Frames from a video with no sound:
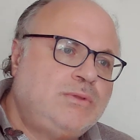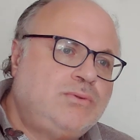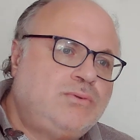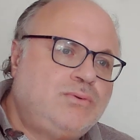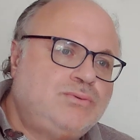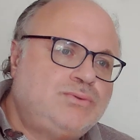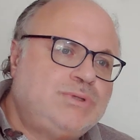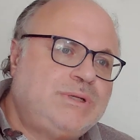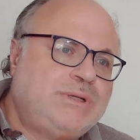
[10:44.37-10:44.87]

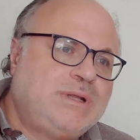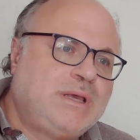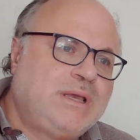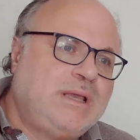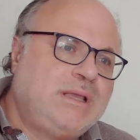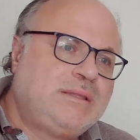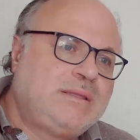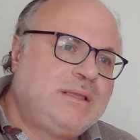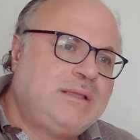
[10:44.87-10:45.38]
to
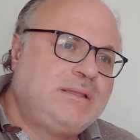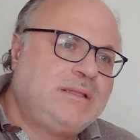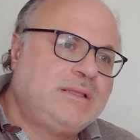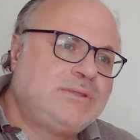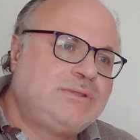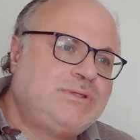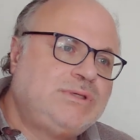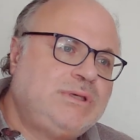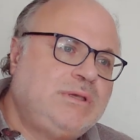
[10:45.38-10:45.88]
generate
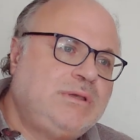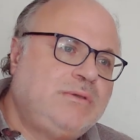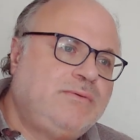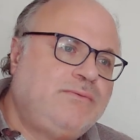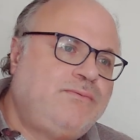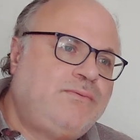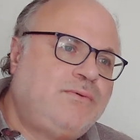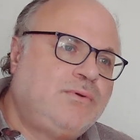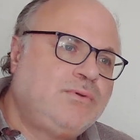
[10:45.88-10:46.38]
energy
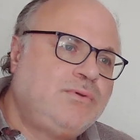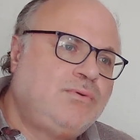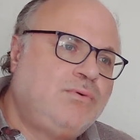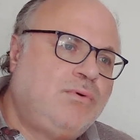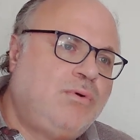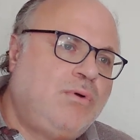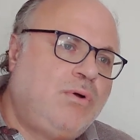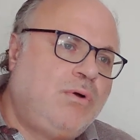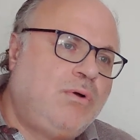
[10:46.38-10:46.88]
for
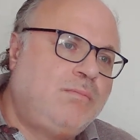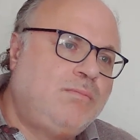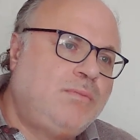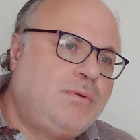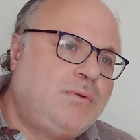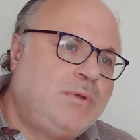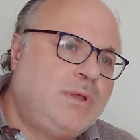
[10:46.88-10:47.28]
your home.